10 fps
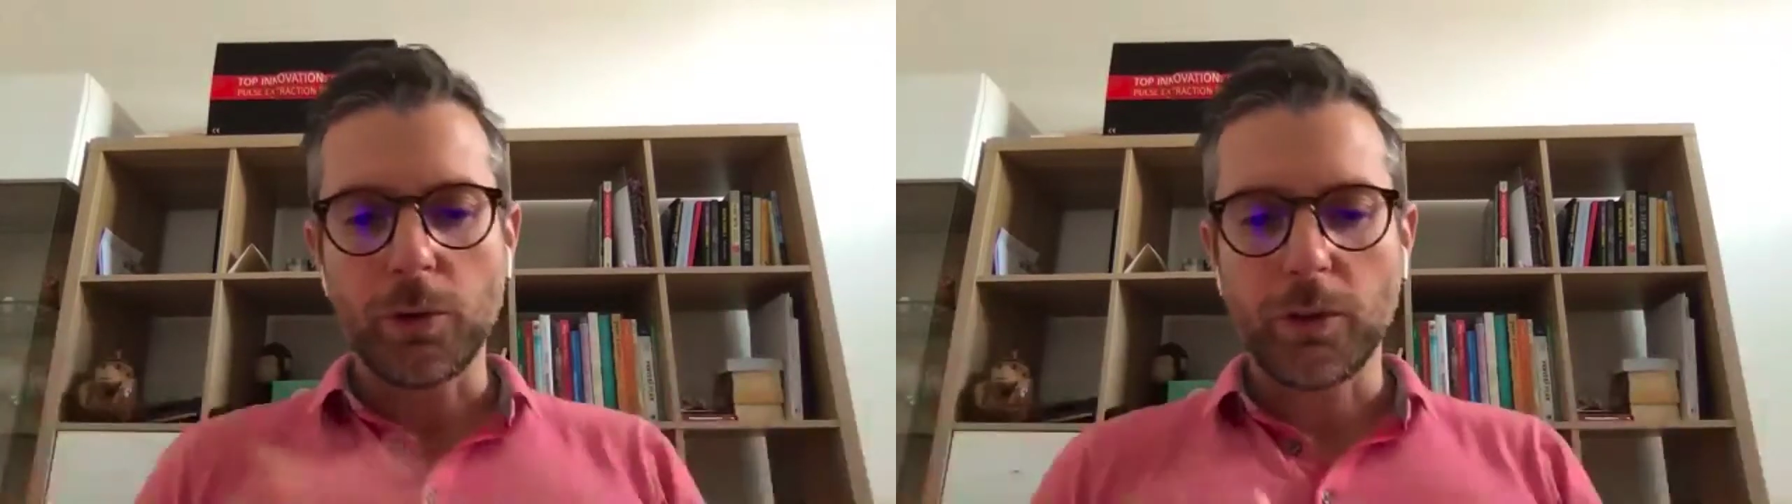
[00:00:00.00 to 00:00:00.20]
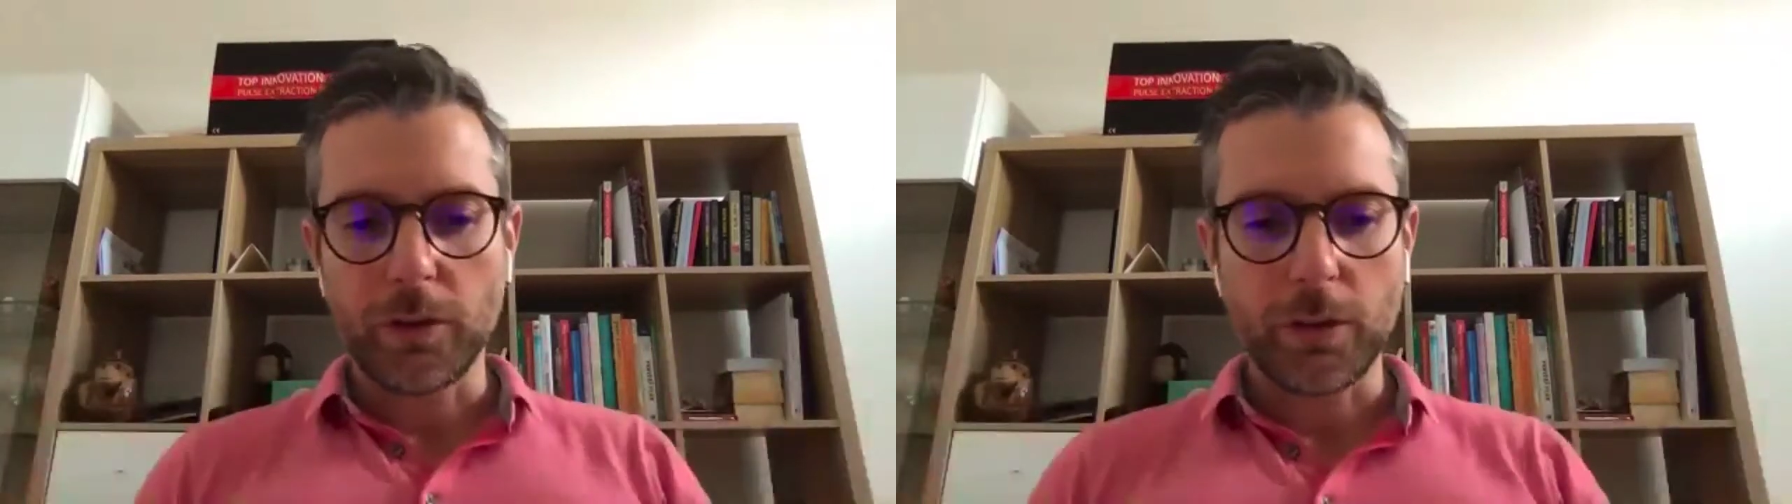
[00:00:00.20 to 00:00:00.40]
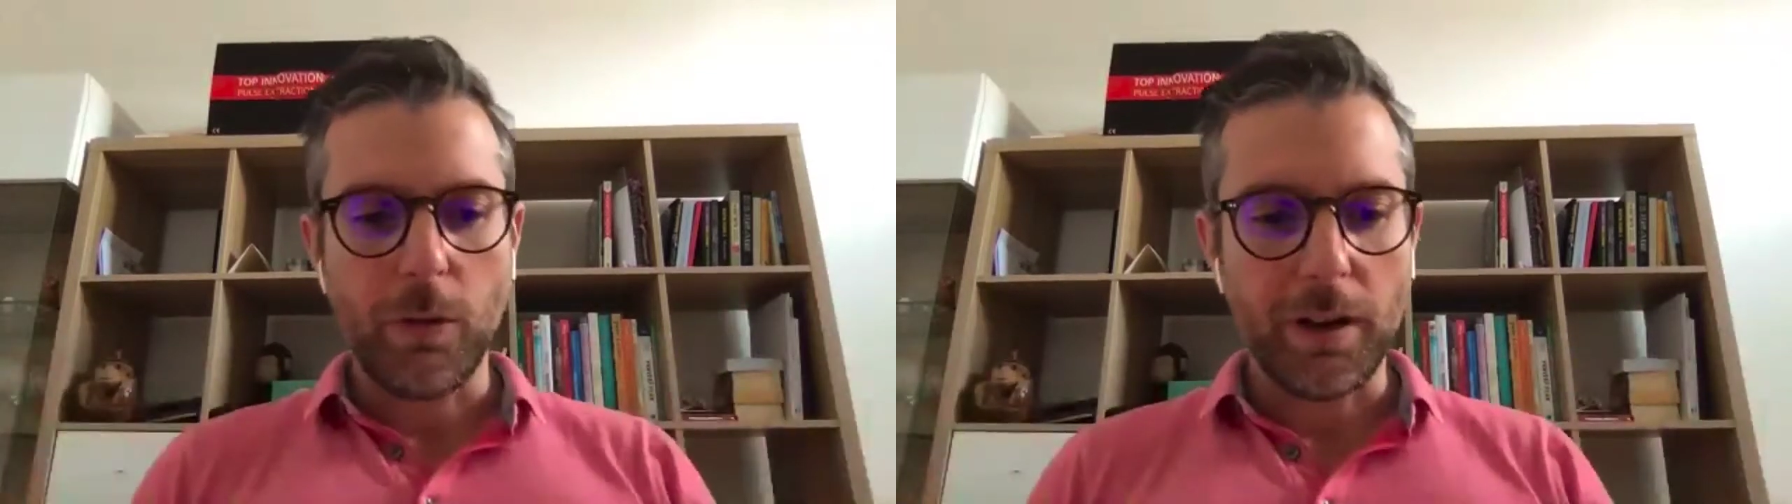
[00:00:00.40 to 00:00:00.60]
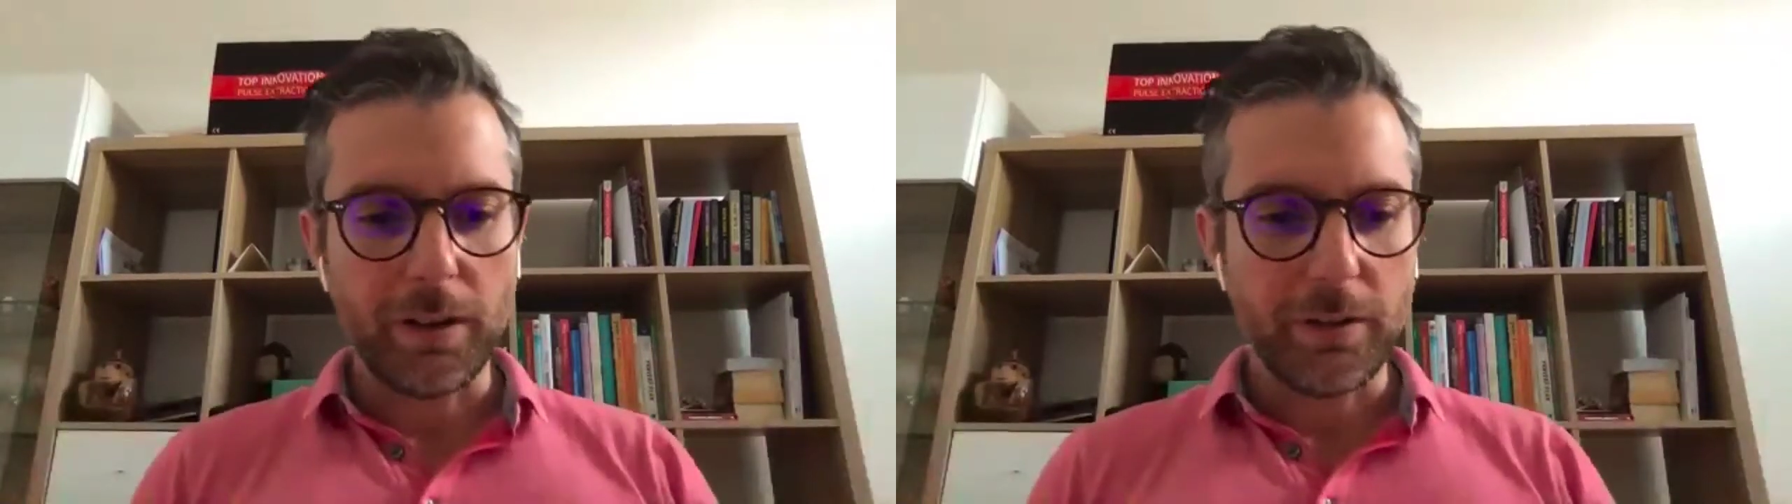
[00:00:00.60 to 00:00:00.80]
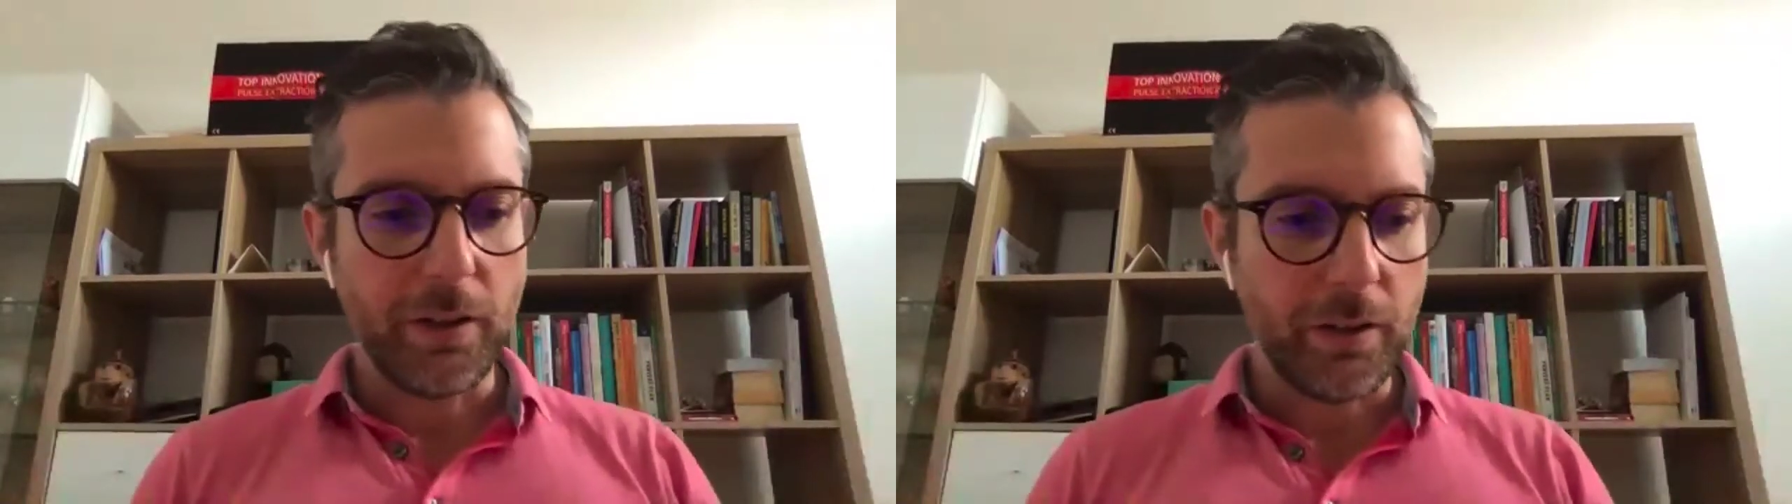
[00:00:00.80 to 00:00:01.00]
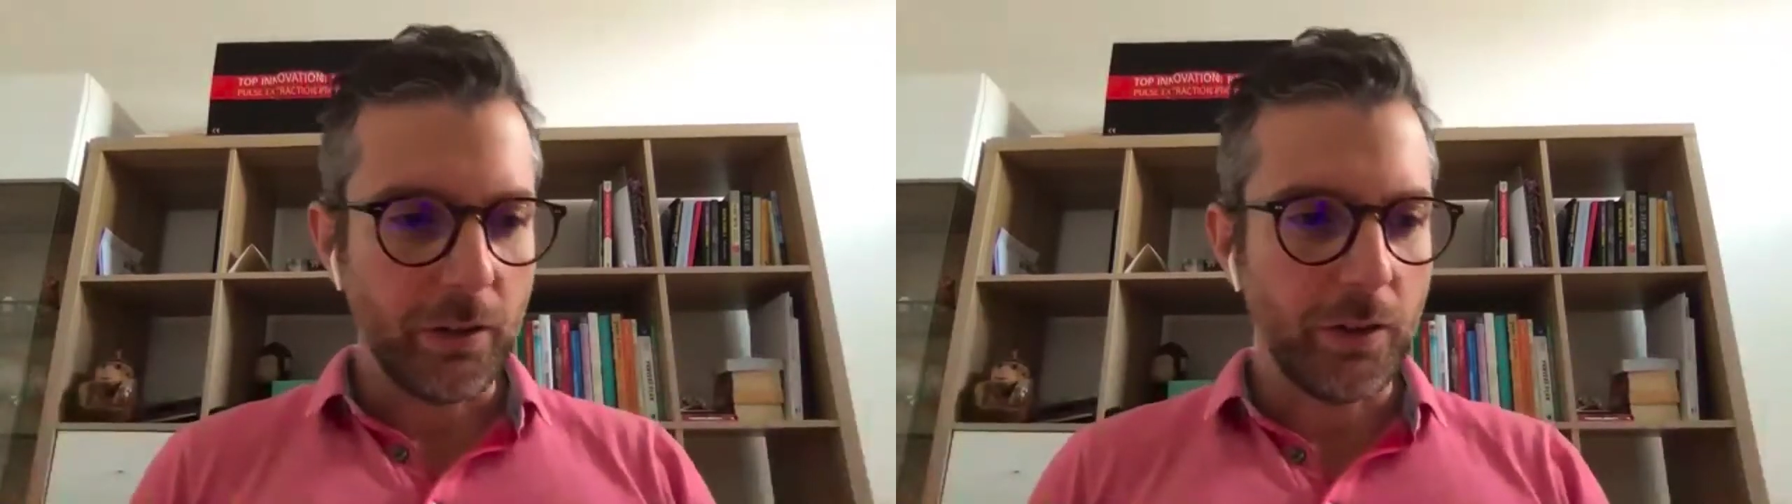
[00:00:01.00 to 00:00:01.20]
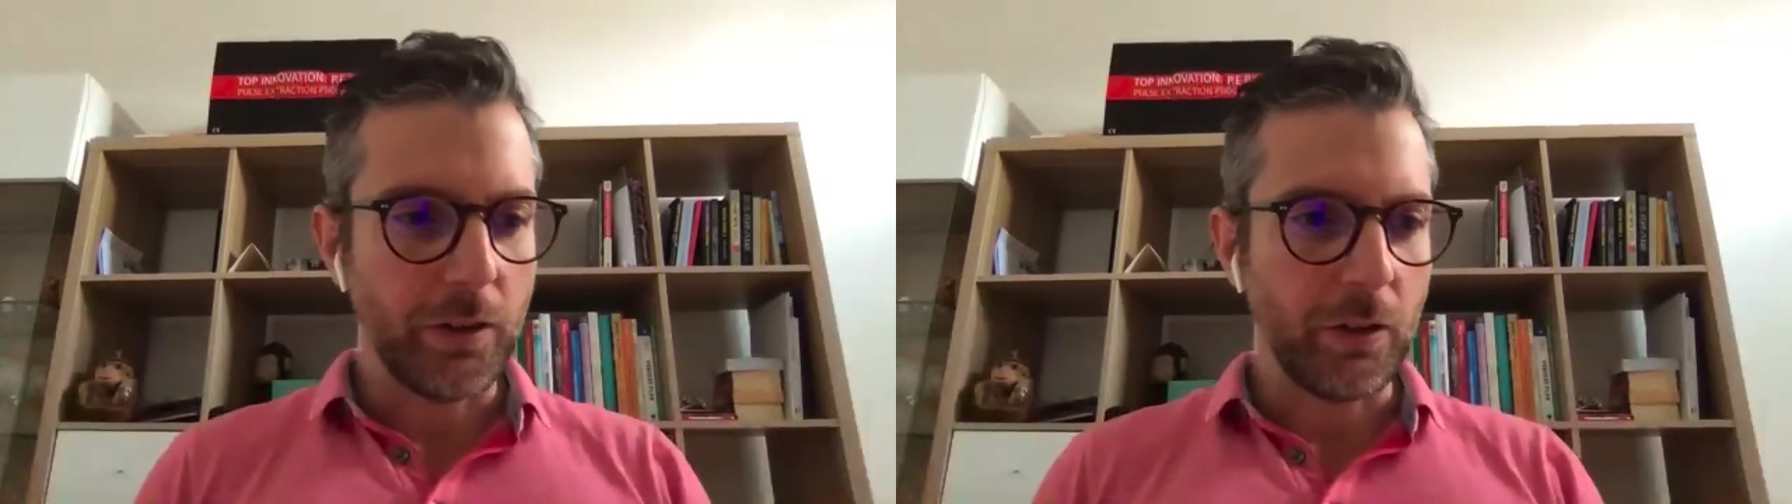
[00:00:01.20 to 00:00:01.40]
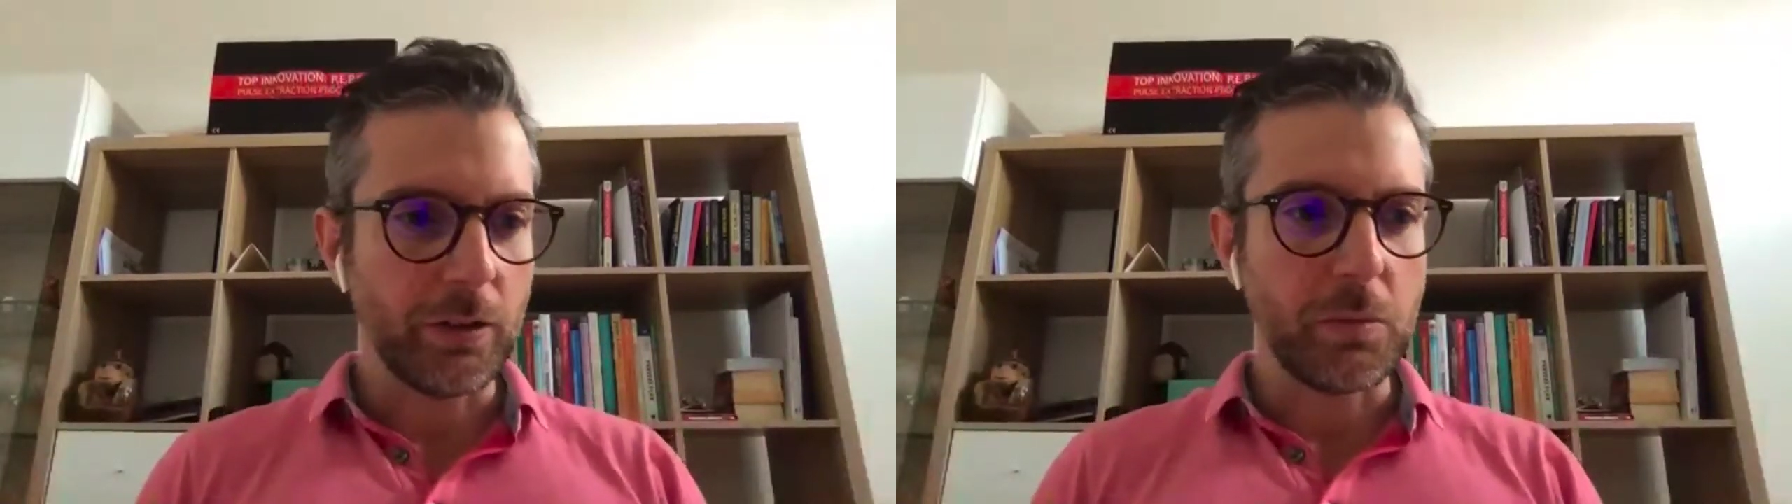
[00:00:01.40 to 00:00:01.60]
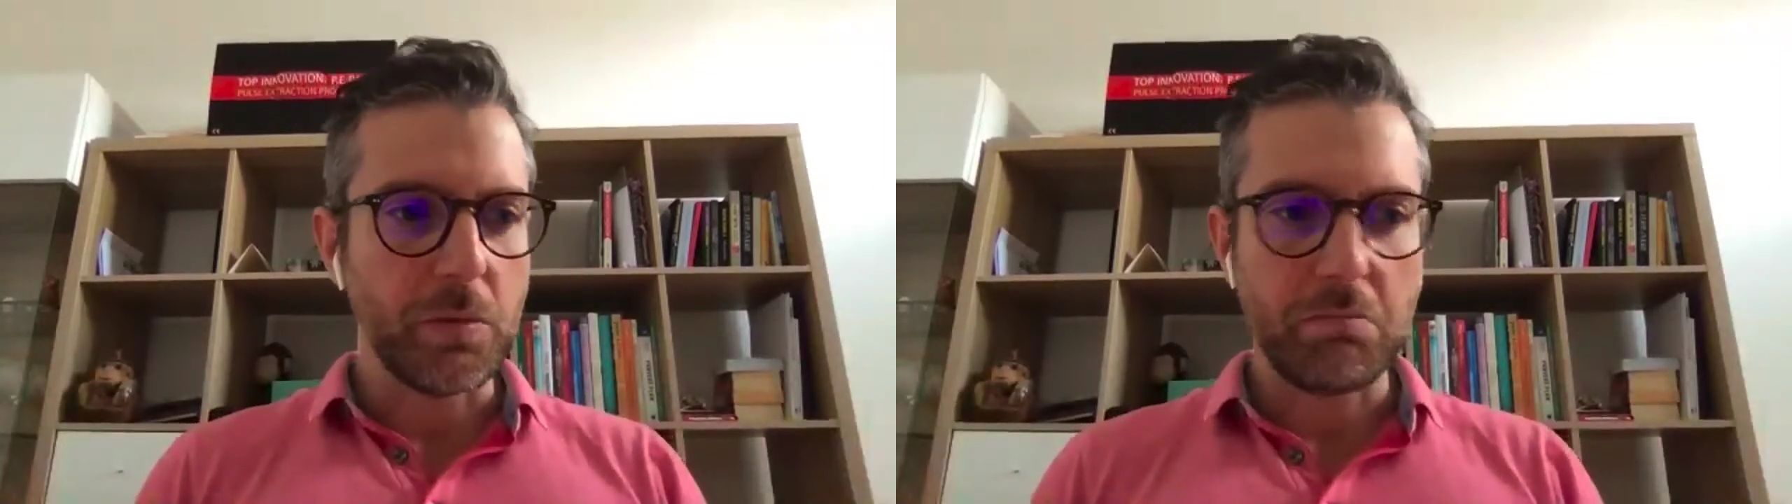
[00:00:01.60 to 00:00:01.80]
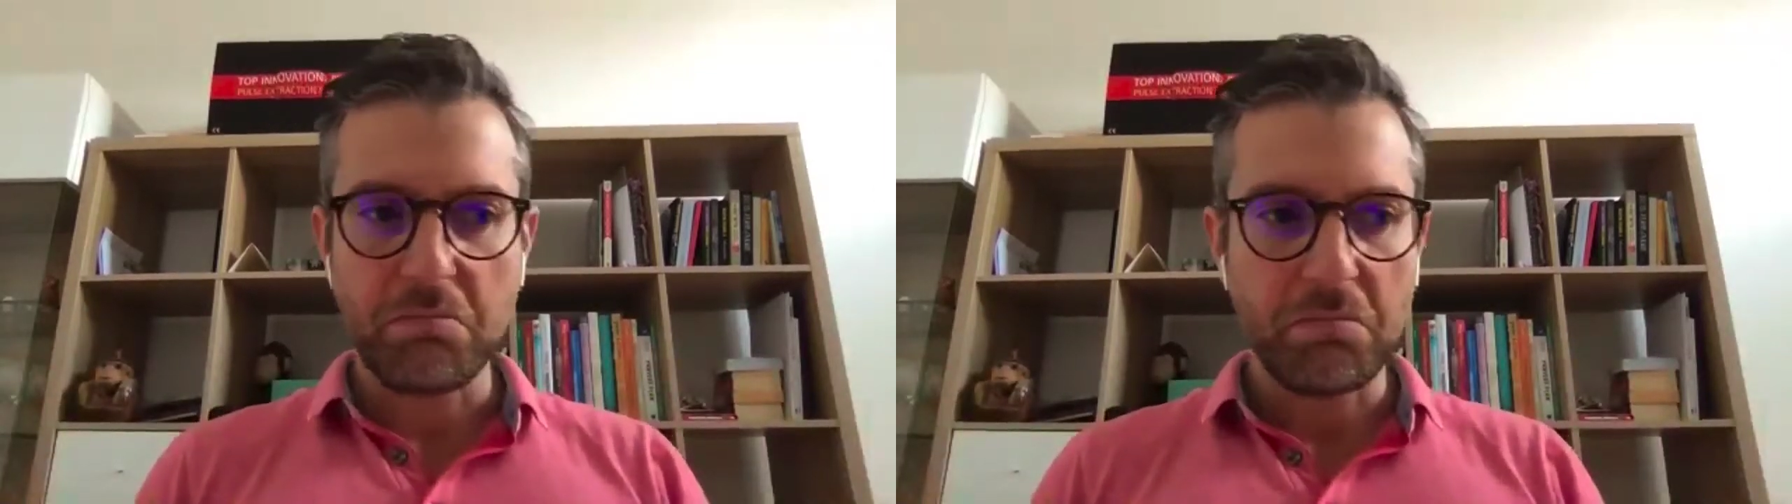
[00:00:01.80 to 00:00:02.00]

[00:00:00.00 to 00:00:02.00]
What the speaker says: are quite a synonym